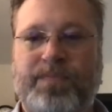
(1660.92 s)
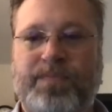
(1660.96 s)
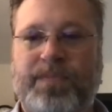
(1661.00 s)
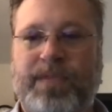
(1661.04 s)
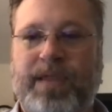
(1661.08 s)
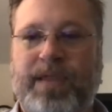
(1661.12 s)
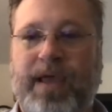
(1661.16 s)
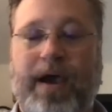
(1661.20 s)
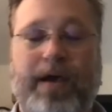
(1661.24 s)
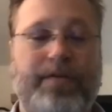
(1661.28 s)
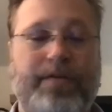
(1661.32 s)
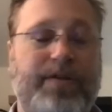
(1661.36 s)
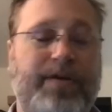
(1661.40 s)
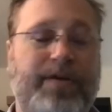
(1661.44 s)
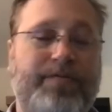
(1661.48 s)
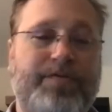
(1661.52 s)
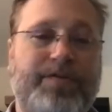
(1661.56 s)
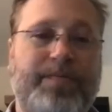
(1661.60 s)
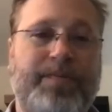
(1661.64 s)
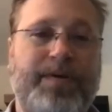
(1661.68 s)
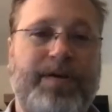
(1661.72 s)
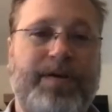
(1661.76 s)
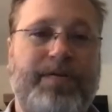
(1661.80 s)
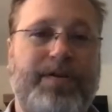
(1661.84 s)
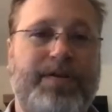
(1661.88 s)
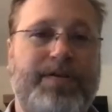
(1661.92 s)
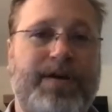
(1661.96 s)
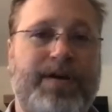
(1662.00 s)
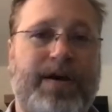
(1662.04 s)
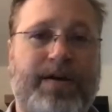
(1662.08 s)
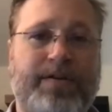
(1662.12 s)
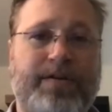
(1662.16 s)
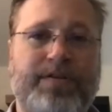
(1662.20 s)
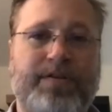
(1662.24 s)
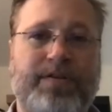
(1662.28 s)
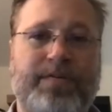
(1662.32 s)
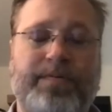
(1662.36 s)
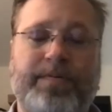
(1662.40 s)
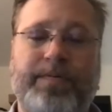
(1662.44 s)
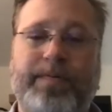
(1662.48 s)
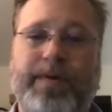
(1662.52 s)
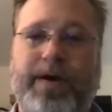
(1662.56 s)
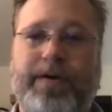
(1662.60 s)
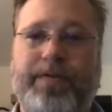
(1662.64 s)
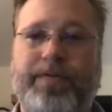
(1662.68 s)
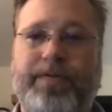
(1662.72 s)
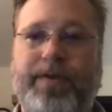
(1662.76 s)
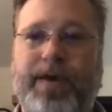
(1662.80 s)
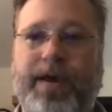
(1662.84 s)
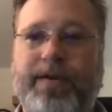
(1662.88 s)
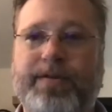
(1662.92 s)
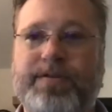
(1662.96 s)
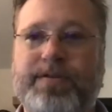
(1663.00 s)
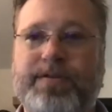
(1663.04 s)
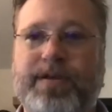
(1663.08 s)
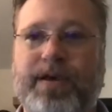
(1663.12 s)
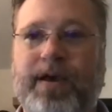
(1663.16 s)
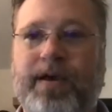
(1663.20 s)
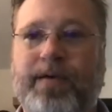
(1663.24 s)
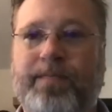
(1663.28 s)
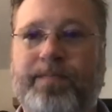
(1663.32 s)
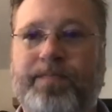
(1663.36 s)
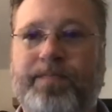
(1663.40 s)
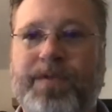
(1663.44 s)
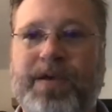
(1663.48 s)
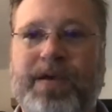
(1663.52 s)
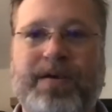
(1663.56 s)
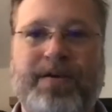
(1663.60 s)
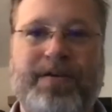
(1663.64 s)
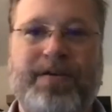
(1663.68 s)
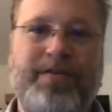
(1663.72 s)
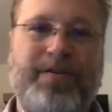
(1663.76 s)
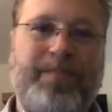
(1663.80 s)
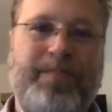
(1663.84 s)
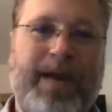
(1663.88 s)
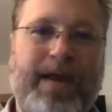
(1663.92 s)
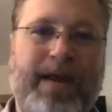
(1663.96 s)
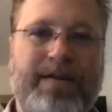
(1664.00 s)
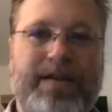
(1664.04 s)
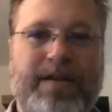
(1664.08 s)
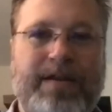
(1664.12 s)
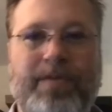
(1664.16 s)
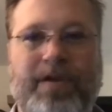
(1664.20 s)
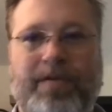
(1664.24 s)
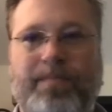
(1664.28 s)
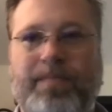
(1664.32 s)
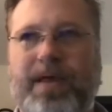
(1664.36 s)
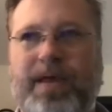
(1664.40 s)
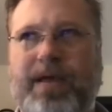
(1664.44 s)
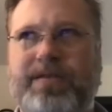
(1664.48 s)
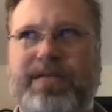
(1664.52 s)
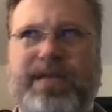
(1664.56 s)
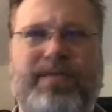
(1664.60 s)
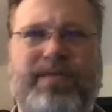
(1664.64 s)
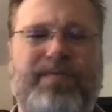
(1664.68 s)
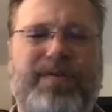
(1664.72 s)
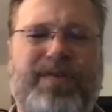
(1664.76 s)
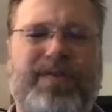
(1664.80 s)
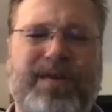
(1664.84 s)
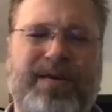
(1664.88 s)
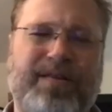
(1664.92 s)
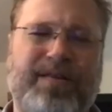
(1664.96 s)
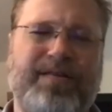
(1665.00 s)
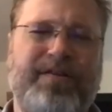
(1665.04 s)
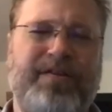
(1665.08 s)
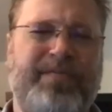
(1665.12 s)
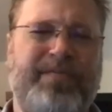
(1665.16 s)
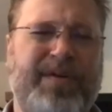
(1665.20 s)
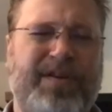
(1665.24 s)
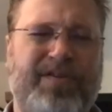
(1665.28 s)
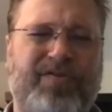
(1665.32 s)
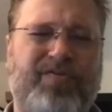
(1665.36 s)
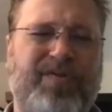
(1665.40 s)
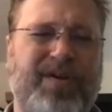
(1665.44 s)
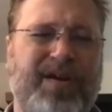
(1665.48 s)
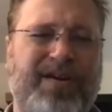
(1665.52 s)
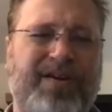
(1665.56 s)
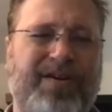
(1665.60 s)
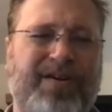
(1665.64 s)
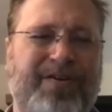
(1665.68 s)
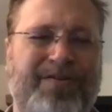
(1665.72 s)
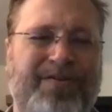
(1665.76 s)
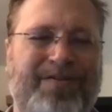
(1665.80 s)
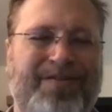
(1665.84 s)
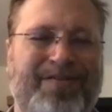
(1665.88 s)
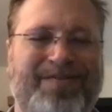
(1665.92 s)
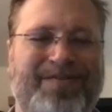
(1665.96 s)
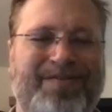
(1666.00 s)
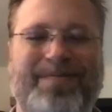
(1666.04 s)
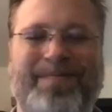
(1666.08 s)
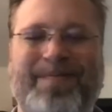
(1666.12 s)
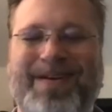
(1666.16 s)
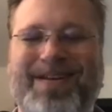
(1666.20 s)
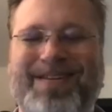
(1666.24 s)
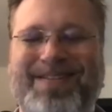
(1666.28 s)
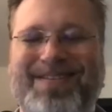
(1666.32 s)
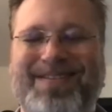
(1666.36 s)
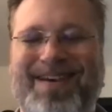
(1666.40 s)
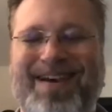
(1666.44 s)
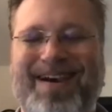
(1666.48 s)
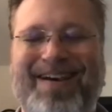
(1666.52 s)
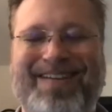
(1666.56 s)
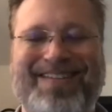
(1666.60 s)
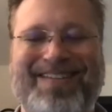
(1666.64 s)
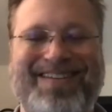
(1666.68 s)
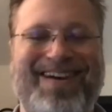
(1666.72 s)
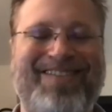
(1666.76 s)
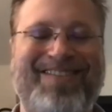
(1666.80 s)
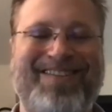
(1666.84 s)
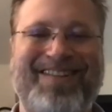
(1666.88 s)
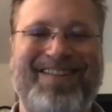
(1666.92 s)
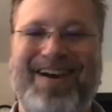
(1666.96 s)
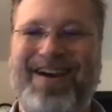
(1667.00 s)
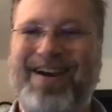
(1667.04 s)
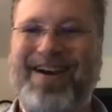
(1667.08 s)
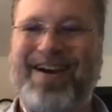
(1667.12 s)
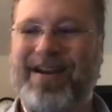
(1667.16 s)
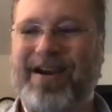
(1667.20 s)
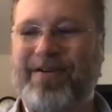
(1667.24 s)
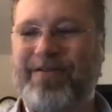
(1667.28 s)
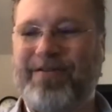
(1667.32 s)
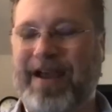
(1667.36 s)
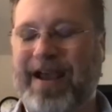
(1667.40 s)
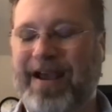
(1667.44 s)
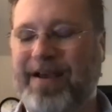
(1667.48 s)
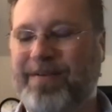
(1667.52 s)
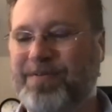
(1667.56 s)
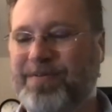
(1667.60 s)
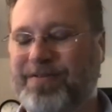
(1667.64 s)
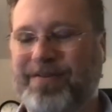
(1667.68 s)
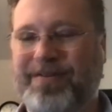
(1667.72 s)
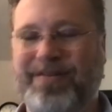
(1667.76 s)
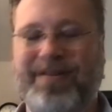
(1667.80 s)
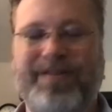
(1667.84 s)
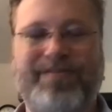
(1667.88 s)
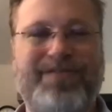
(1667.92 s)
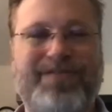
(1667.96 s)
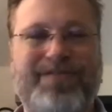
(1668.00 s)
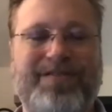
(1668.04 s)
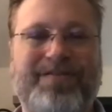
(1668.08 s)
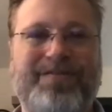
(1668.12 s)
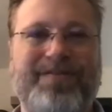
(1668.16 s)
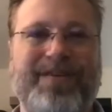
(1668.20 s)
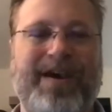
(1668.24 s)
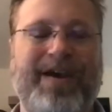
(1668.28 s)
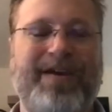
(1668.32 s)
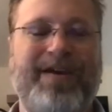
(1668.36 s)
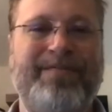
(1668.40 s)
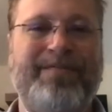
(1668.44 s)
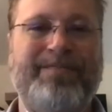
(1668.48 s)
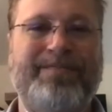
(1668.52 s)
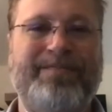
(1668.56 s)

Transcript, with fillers: yeah i'd love to be able to talk to them about that um, the pandemic makes everything a little bit trickier but uh, down the line i would absolutely love to do that